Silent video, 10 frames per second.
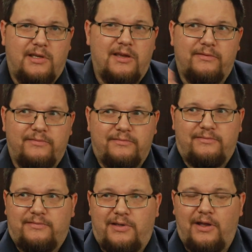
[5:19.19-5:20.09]

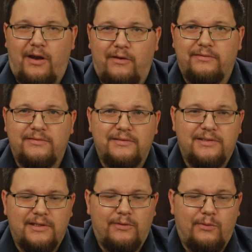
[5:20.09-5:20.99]
you know,
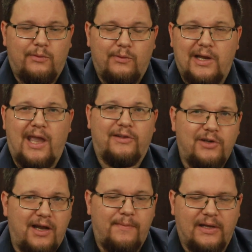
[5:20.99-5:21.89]
we can't
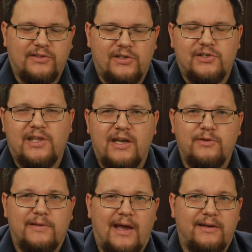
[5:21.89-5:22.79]
talk about such
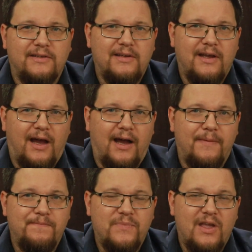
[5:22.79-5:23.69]
things without
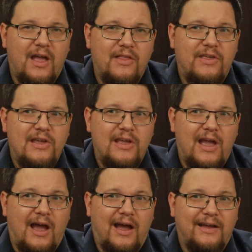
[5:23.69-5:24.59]
um,
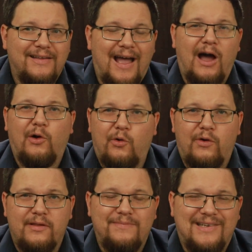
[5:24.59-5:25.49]
the uh,
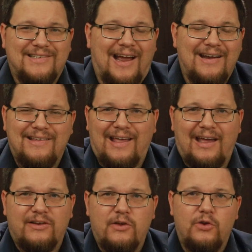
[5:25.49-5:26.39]
algorithm deciding
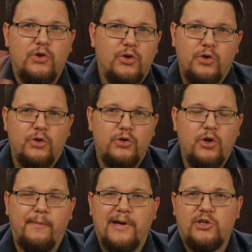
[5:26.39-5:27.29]
that
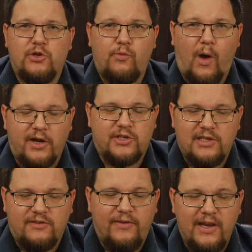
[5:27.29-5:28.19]
nobody should watch
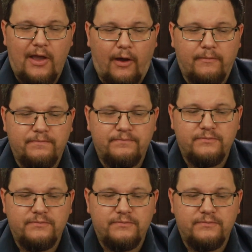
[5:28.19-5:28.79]
this video.